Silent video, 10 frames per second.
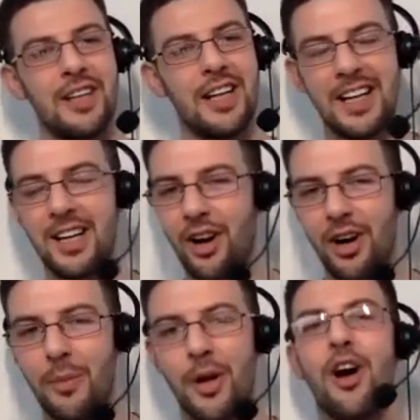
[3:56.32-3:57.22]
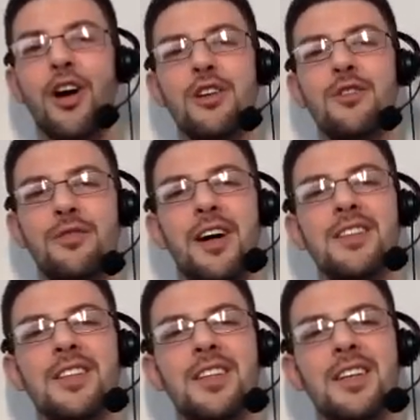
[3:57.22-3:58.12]
They didn't care about how you felt.
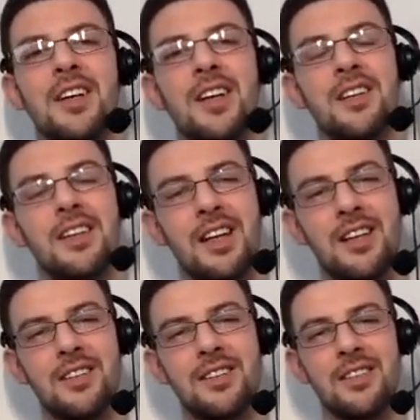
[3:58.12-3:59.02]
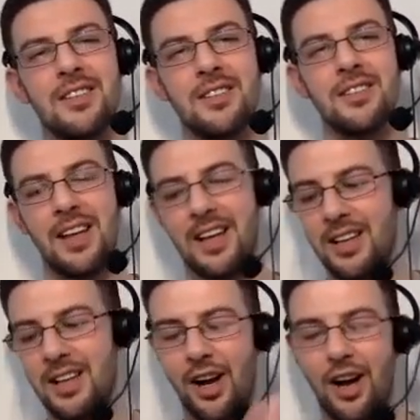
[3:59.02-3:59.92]
They didn't take
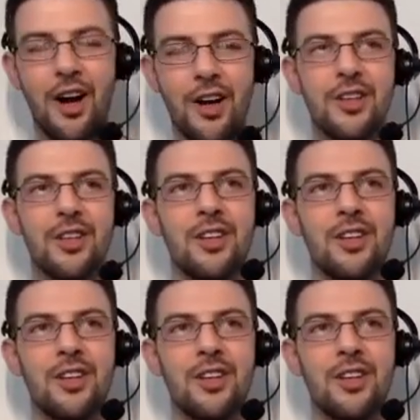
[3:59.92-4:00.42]
into account,